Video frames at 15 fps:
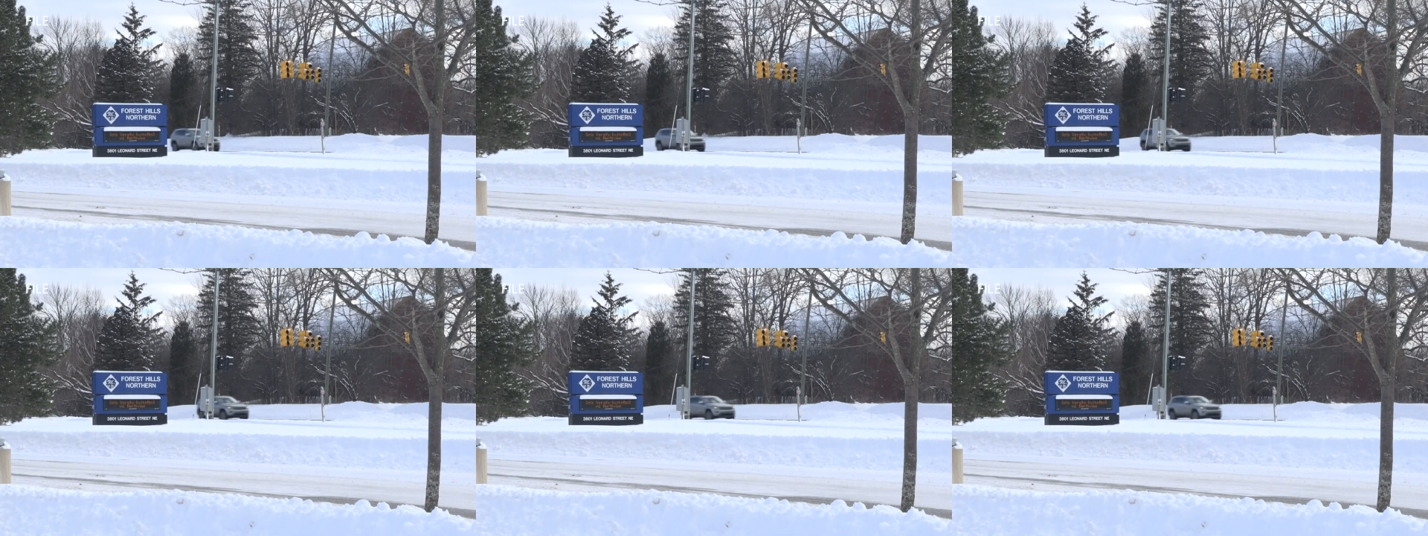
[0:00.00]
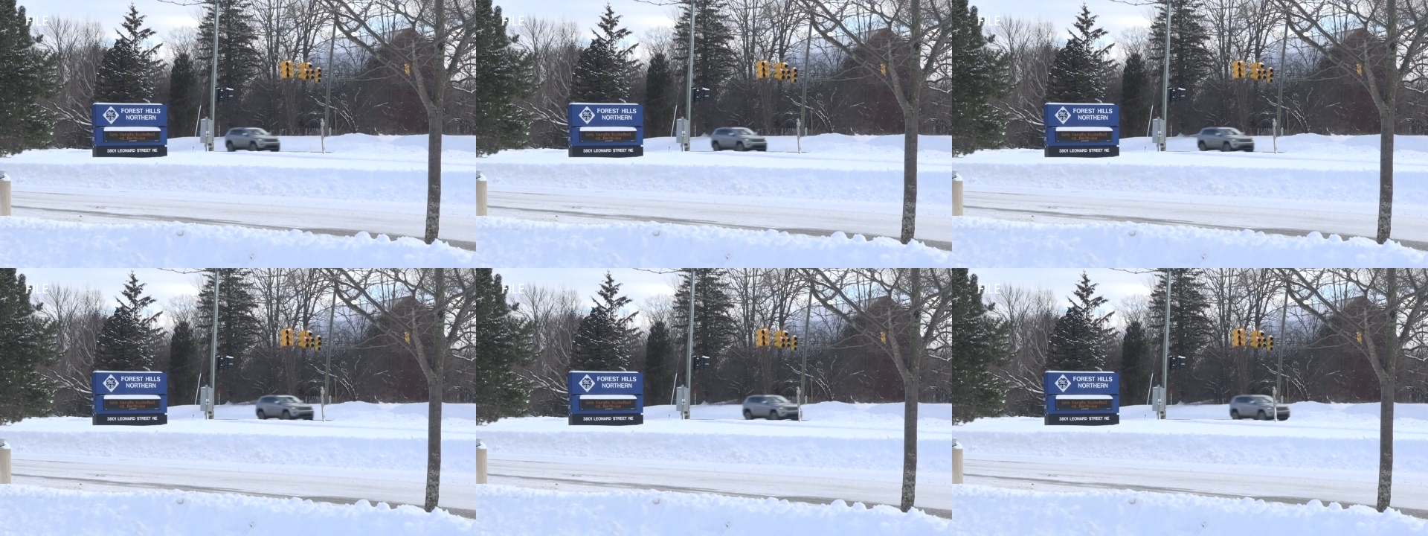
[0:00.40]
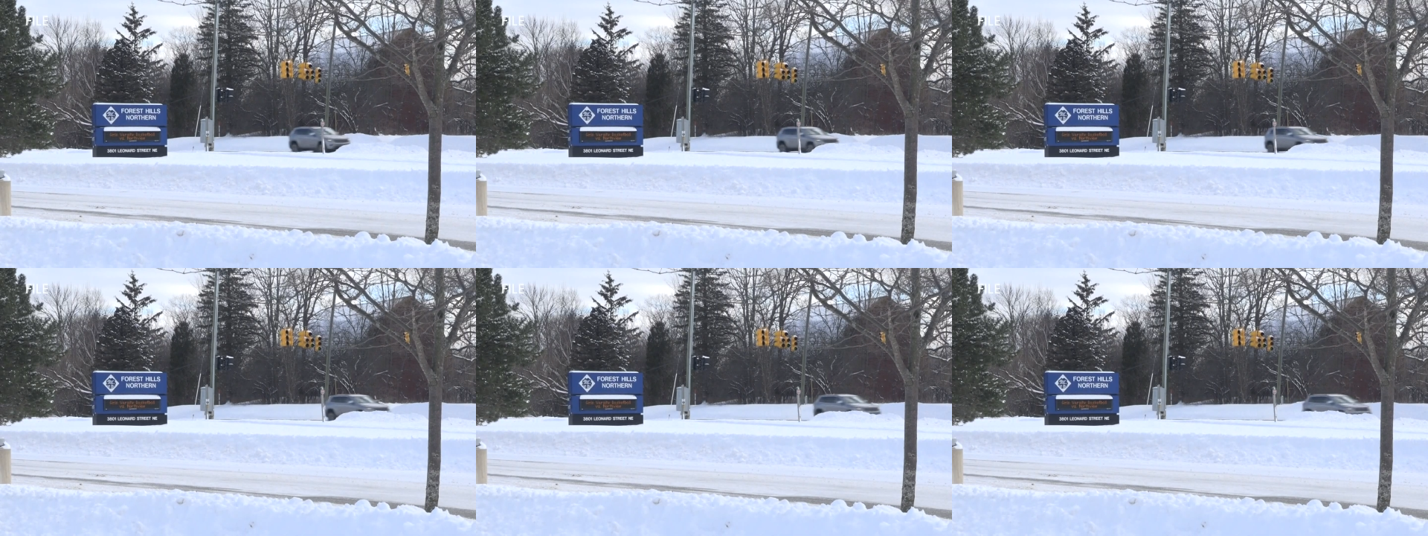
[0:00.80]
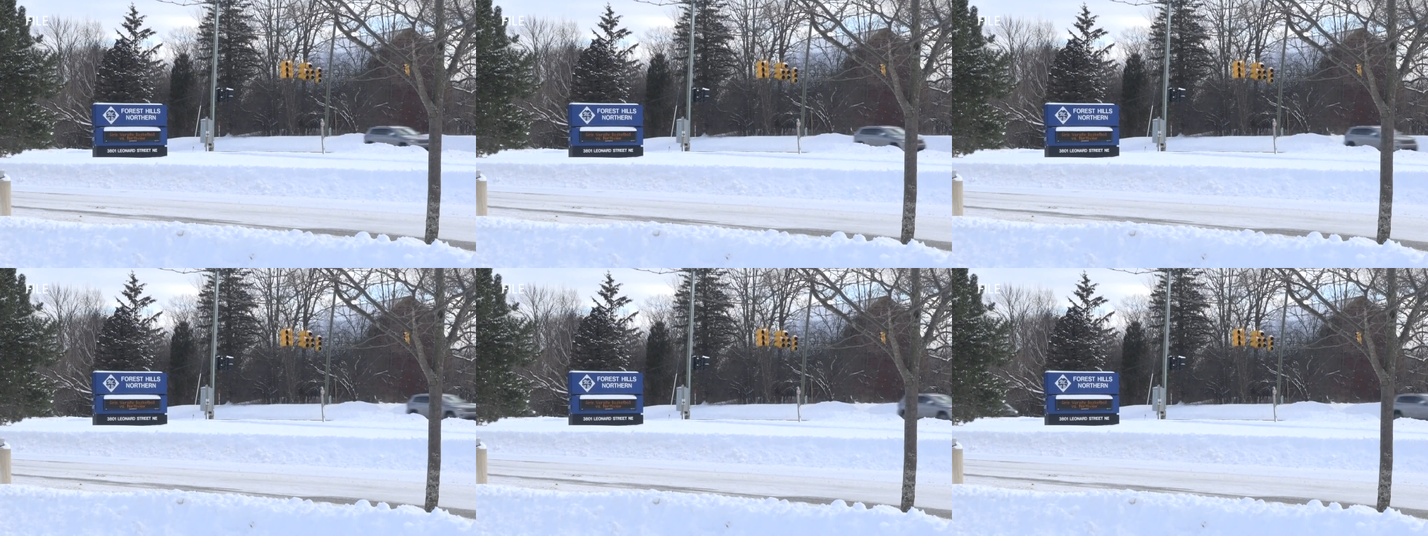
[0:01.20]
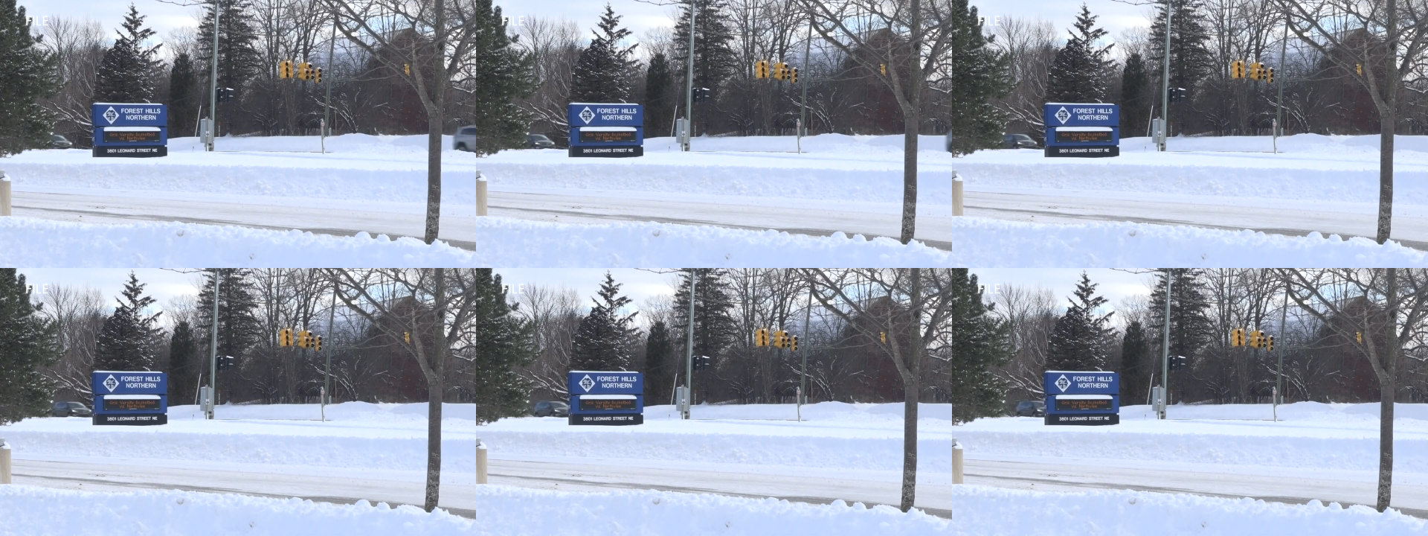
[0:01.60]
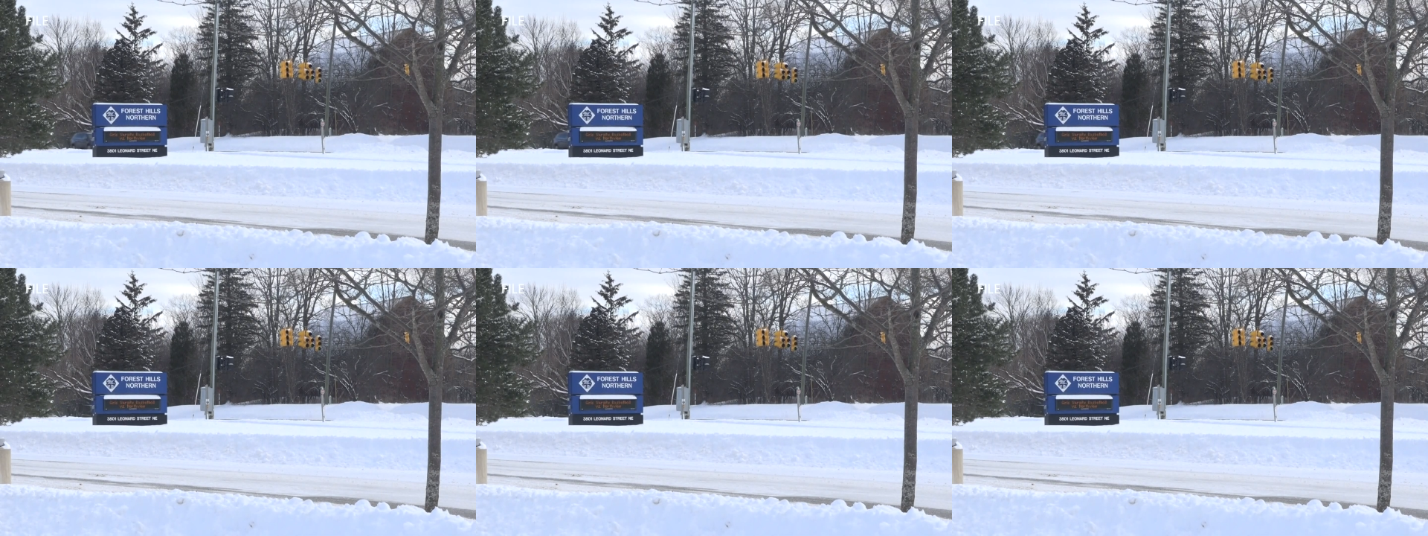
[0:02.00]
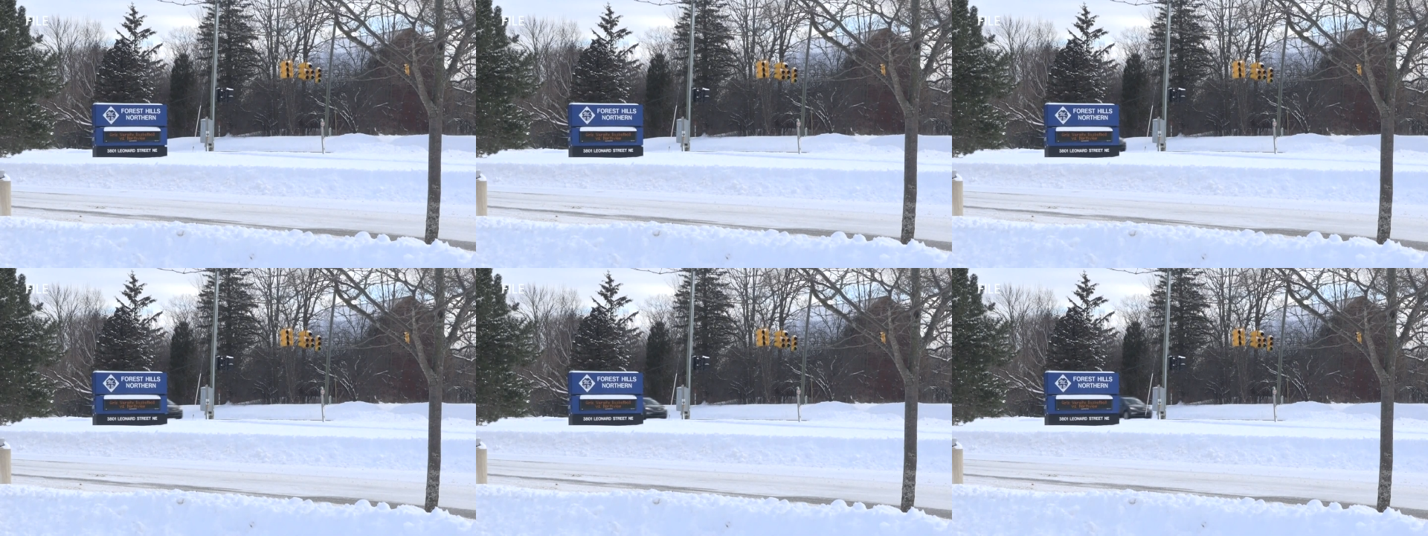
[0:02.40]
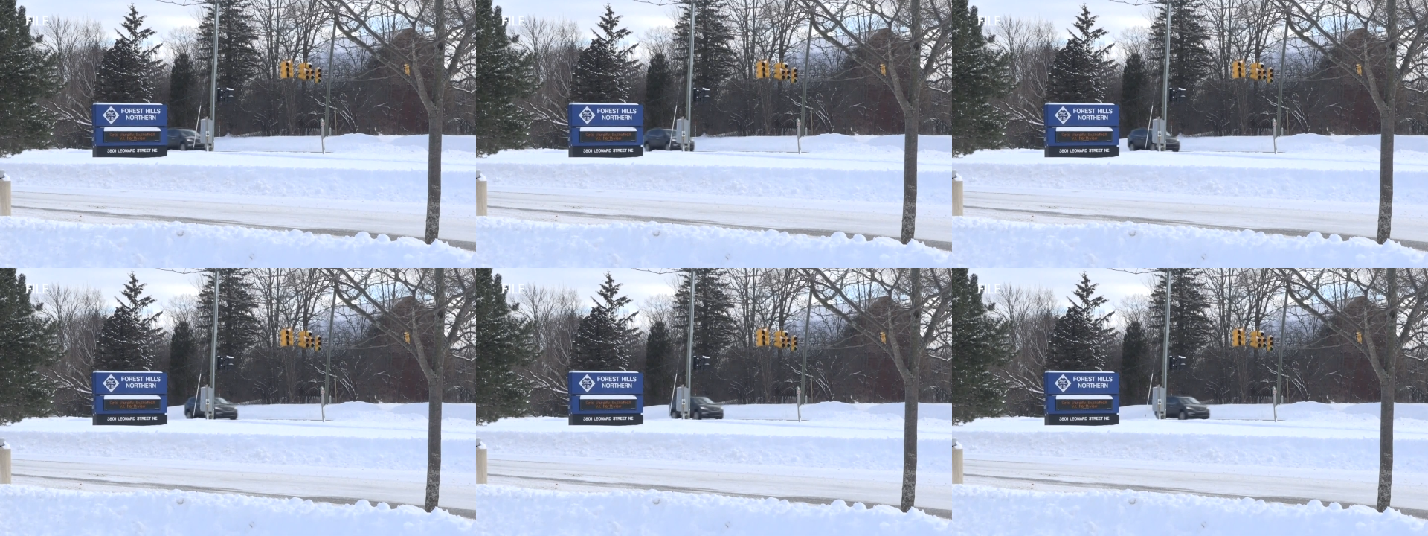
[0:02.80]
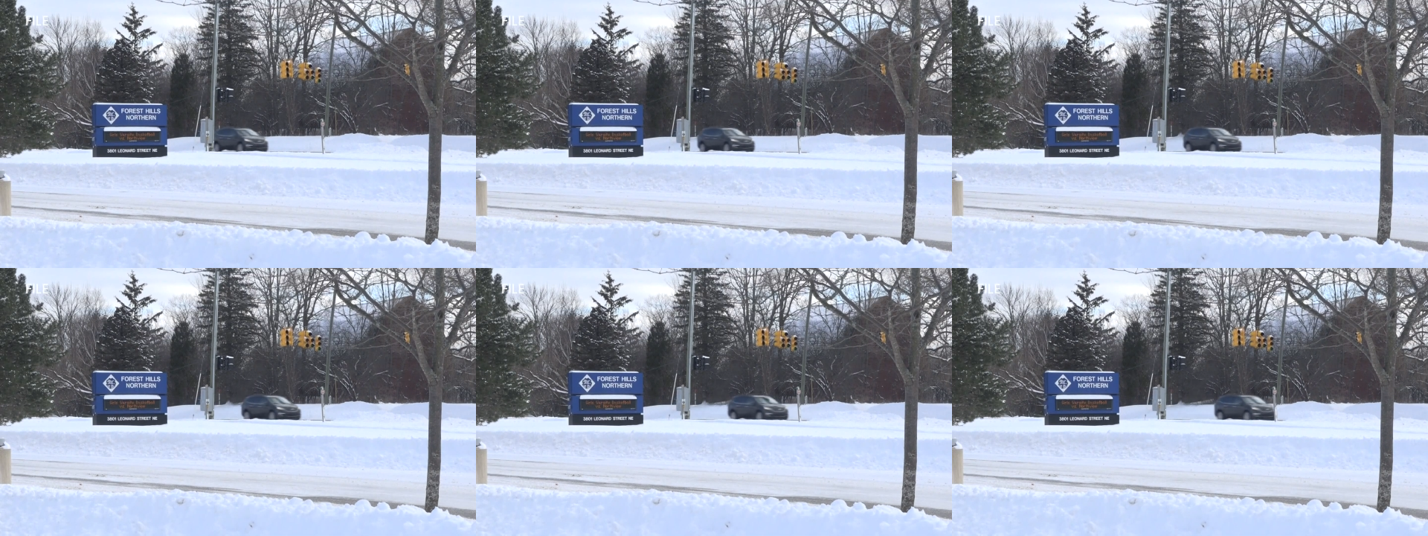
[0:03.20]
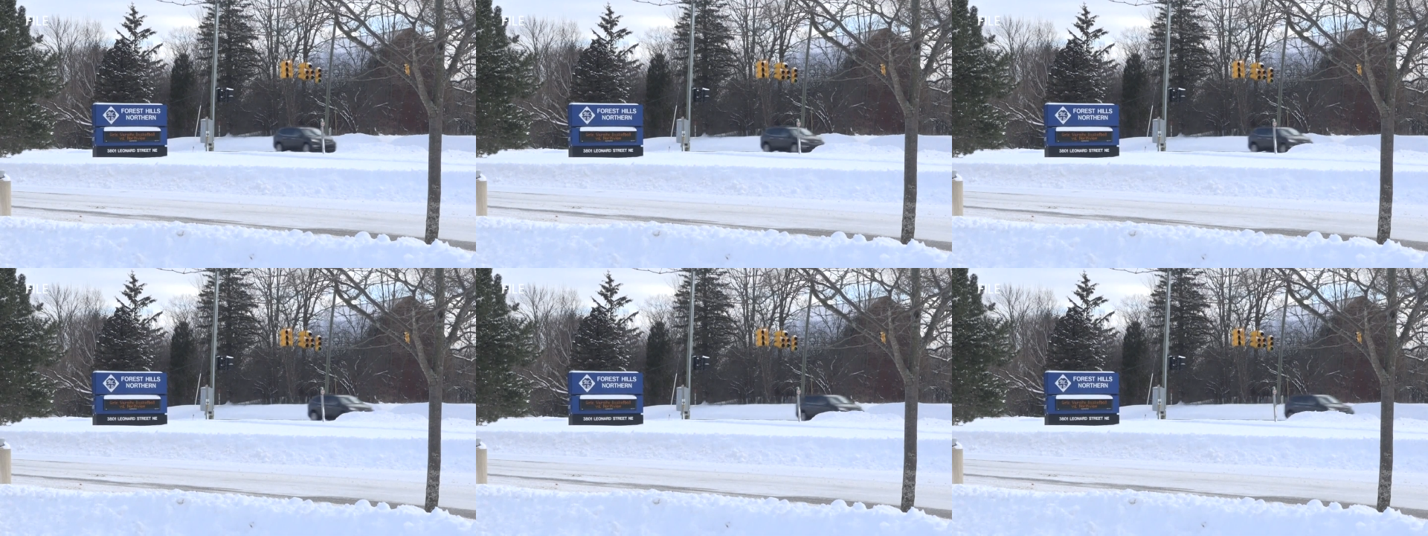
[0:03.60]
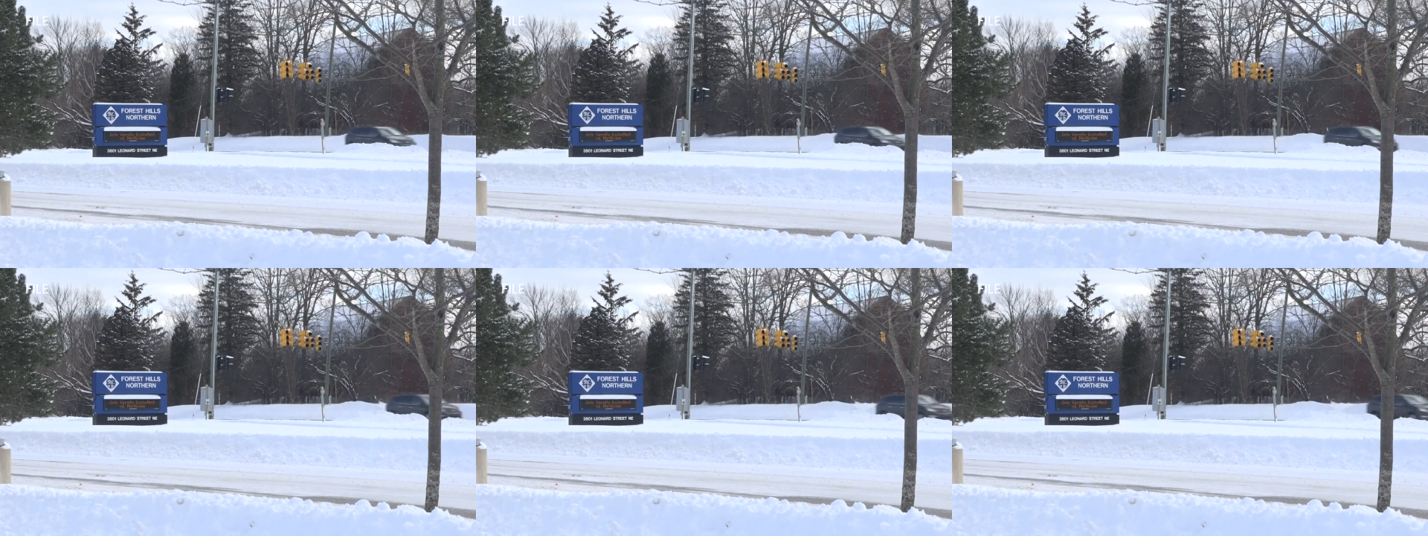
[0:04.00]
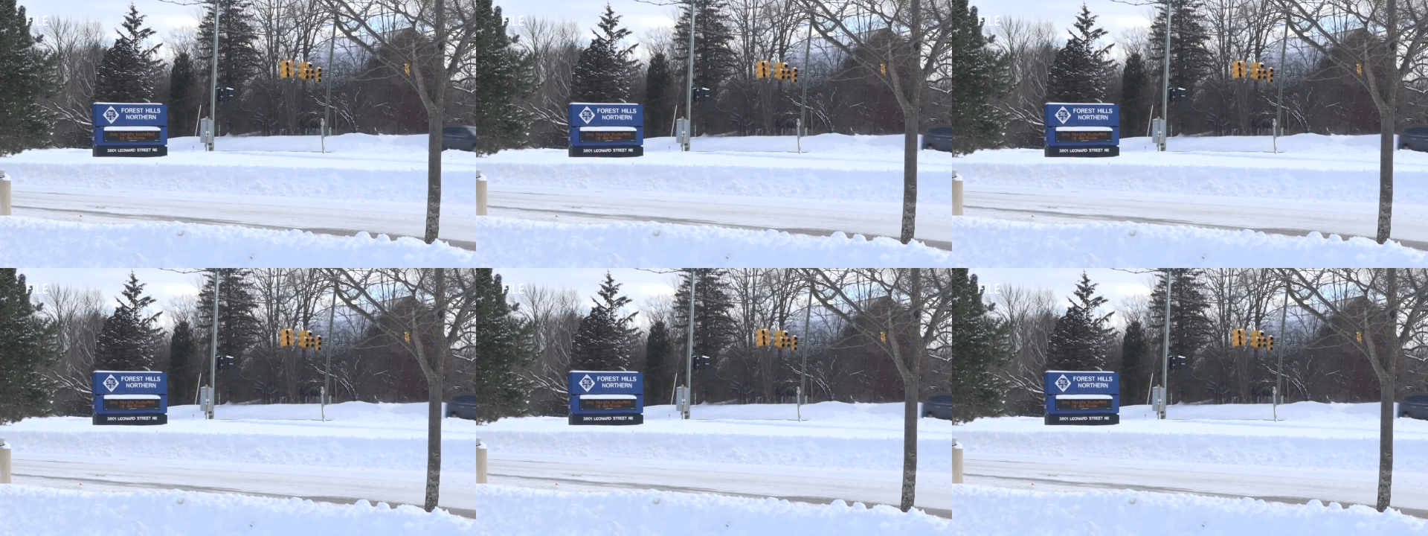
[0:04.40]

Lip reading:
No face is visible, so there are no lips to read.